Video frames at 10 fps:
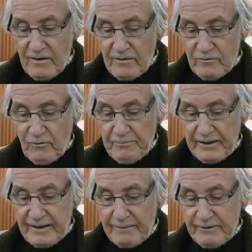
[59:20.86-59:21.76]
So we'll
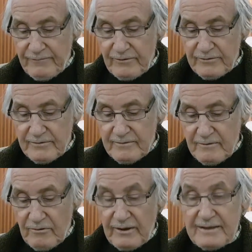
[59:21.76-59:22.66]
pick it up at verse
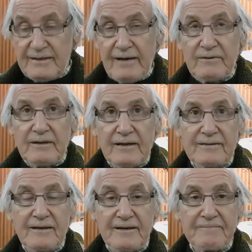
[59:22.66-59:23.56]
27
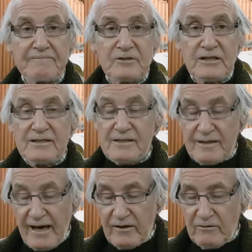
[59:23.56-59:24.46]
next time. Jesus,
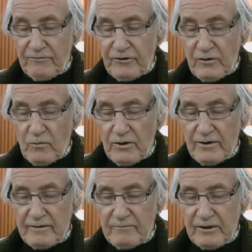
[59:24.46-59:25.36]
thank you for your
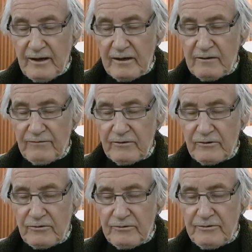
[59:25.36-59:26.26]
word. We thank you for your
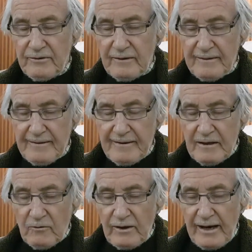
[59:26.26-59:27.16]
truth.
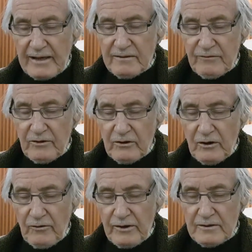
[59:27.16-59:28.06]
We ask for the
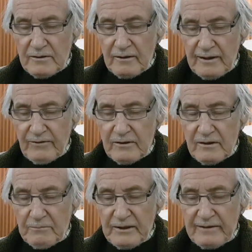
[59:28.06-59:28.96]
courage to live it,
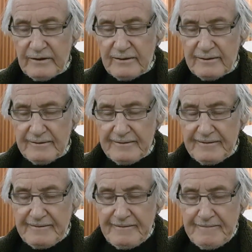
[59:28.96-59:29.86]
to believe it,
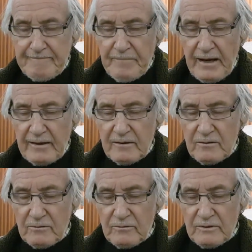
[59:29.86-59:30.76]
and
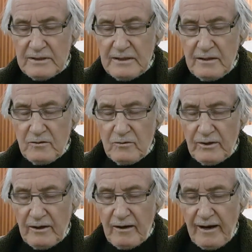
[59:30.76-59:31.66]
to see you
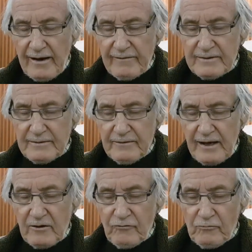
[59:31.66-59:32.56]
in our lives.
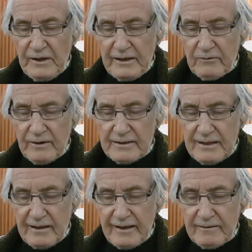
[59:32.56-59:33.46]
Thank you for meeting with us
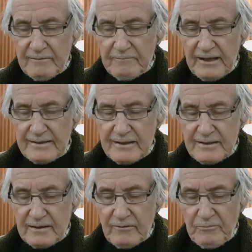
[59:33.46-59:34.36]
tonight. Bless us
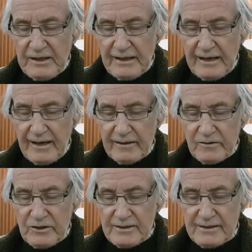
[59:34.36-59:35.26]
until we meet again. In
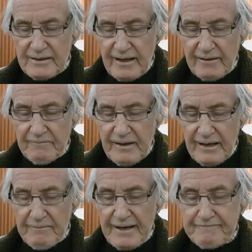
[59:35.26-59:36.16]
Jesus' name,
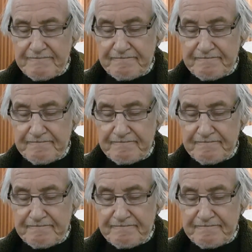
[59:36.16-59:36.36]
amen.